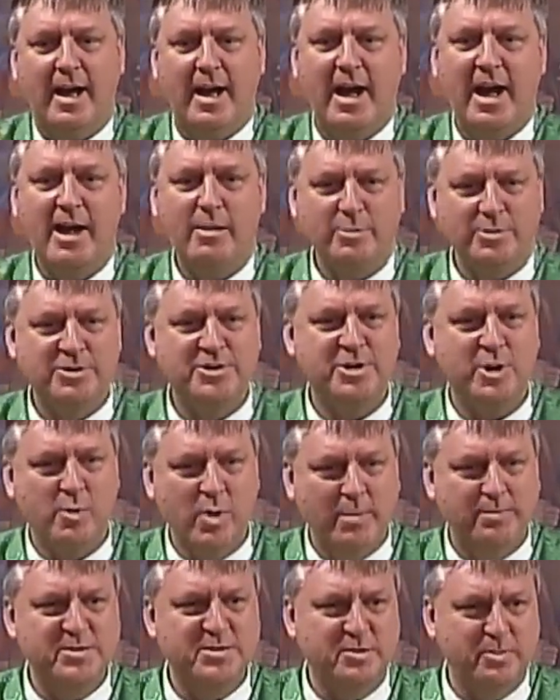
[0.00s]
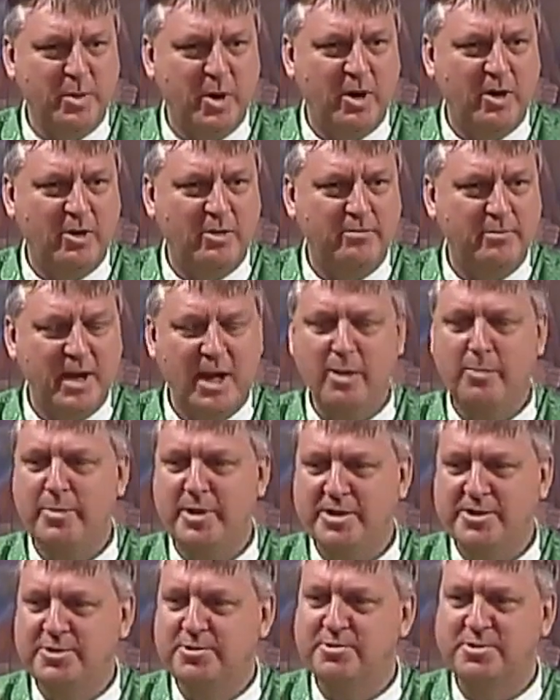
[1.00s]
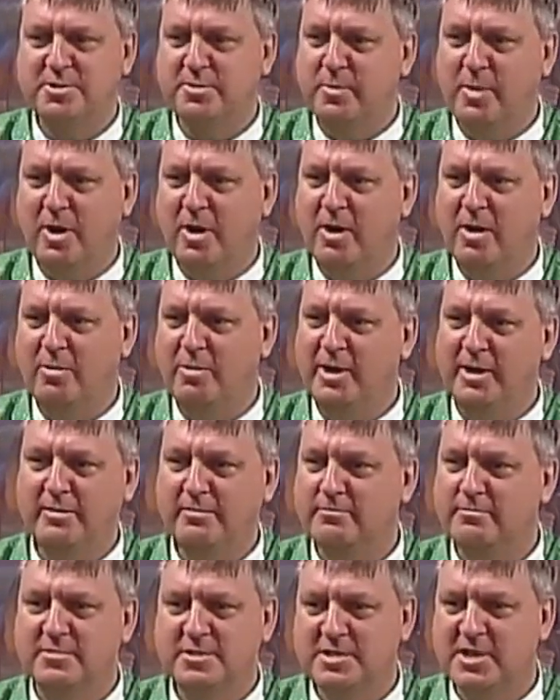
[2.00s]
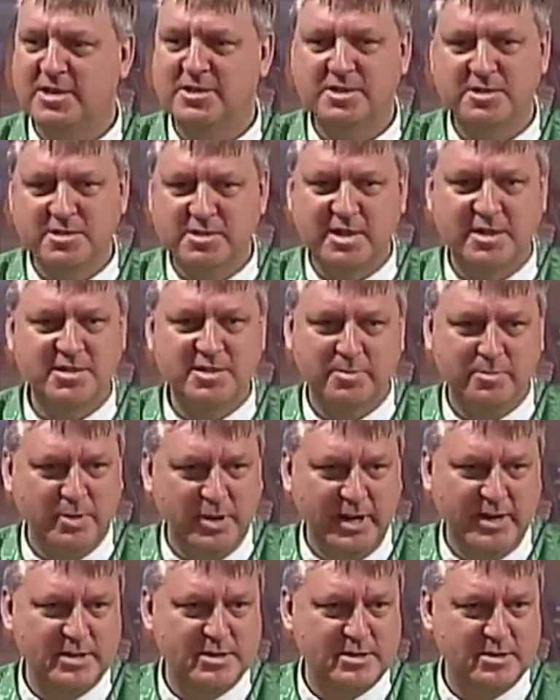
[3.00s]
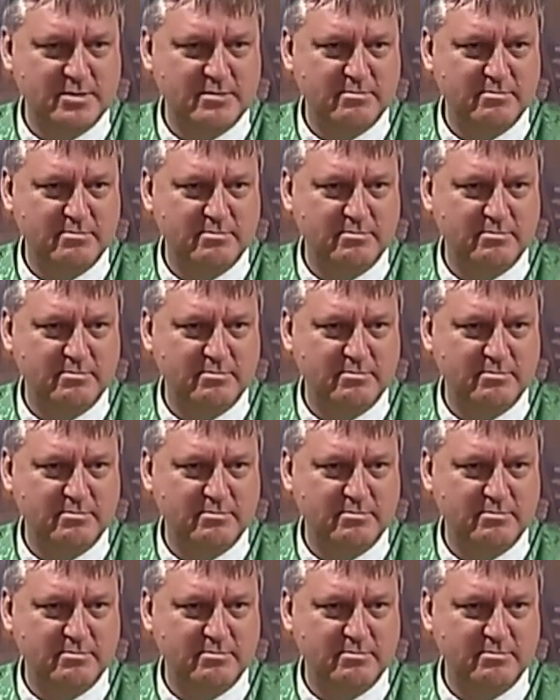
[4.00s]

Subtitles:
I will show up tomorrow. I'll meet you tomorrow at such and such a place.